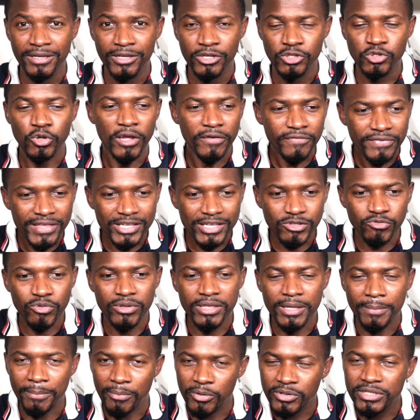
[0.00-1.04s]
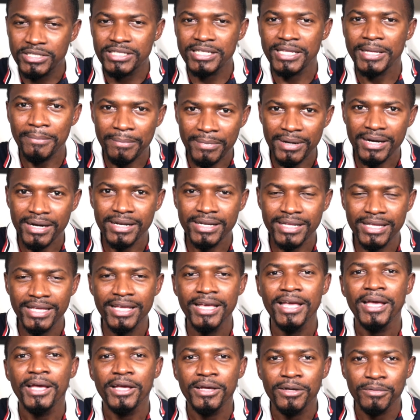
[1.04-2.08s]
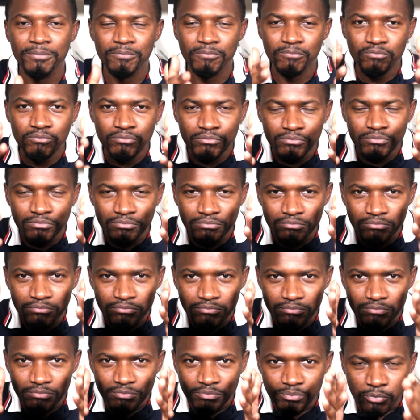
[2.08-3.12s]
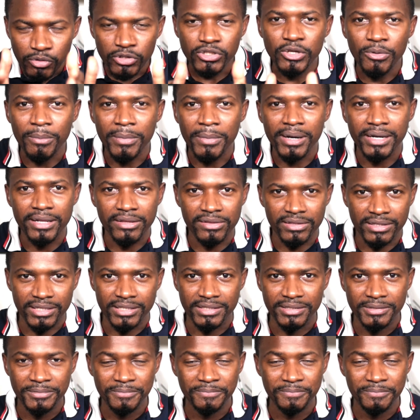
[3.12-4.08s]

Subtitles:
So if that's where they're putting their money, put your money there.